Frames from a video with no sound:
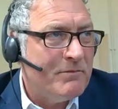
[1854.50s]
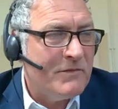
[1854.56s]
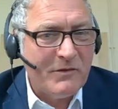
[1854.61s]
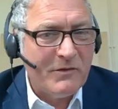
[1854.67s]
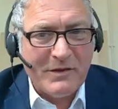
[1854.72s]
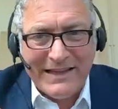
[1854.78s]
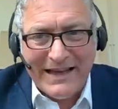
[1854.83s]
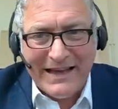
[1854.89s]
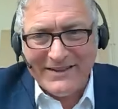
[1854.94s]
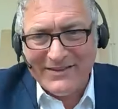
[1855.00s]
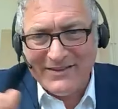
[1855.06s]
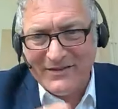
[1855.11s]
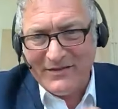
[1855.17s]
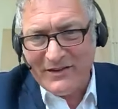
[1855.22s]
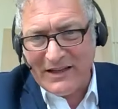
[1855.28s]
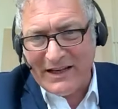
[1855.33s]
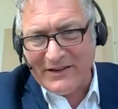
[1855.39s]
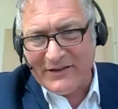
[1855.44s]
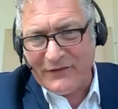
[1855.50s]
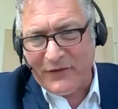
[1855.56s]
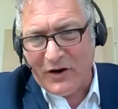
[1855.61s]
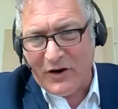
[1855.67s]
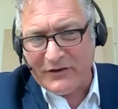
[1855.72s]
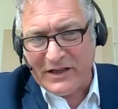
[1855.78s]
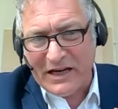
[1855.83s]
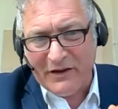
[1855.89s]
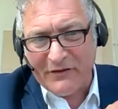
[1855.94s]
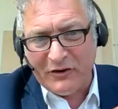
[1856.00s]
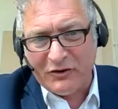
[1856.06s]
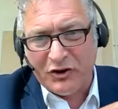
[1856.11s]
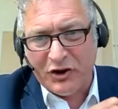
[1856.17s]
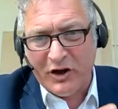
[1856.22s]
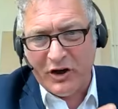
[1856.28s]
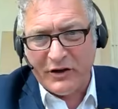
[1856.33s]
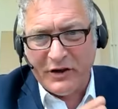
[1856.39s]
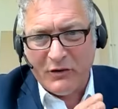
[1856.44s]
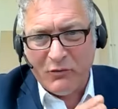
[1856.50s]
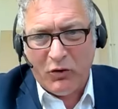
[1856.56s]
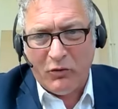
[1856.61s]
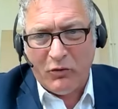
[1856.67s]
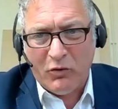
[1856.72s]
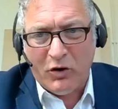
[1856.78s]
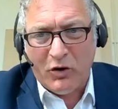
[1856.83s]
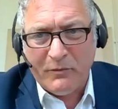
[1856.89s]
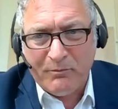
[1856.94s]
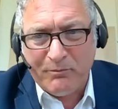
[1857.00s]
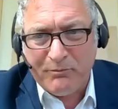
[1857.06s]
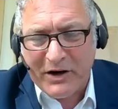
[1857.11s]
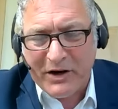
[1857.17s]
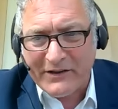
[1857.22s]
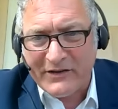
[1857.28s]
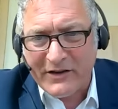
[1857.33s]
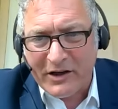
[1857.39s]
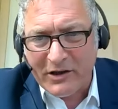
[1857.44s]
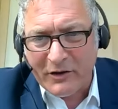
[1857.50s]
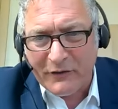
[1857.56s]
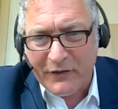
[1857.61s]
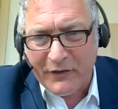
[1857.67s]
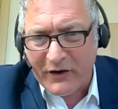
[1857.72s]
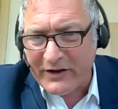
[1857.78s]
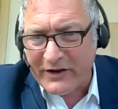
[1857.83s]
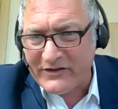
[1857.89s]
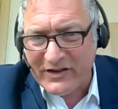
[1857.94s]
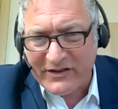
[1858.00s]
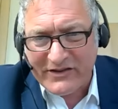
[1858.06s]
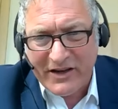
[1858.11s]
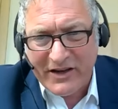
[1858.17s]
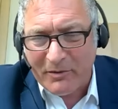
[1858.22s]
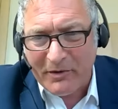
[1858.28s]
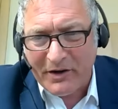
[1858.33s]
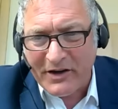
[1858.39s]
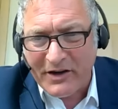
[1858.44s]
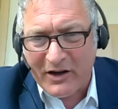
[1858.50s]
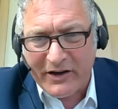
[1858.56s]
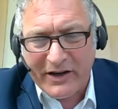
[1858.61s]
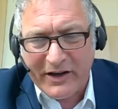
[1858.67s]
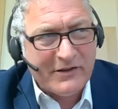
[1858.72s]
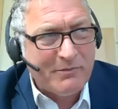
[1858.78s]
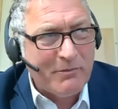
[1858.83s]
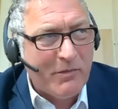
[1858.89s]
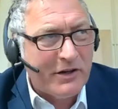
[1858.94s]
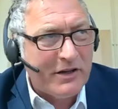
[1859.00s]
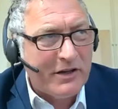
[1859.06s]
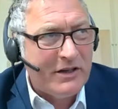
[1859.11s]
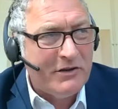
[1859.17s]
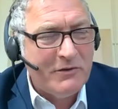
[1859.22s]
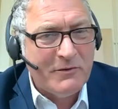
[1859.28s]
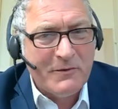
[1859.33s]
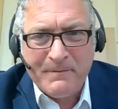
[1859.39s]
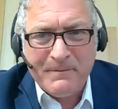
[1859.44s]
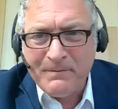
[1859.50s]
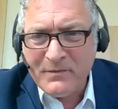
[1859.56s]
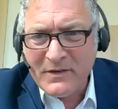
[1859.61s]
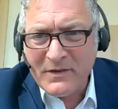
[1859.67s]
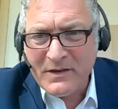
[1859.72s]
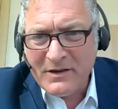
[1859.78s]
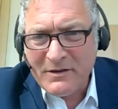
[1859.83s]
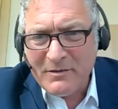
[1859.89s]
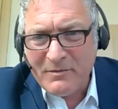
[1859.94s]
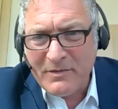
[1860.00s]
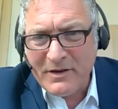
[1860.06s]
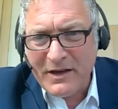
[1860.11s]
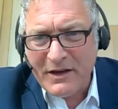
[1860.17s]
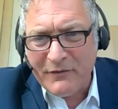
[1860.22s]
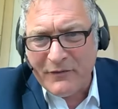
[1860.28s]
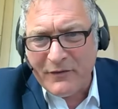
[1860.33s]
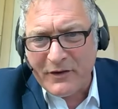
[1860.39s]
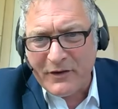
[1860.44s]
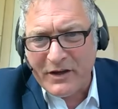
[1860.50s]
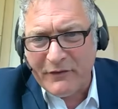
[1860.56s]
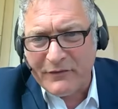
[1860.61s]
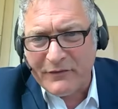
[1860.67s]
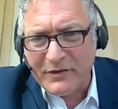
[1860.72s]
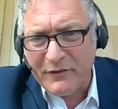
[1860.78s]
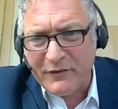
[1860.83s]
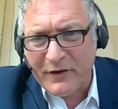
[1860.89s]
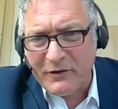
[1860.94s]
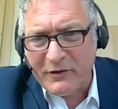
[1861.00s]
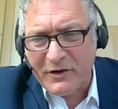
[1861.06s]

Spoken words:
less far down the journey, what practical advice, just a couple of nuggets, might you give to folk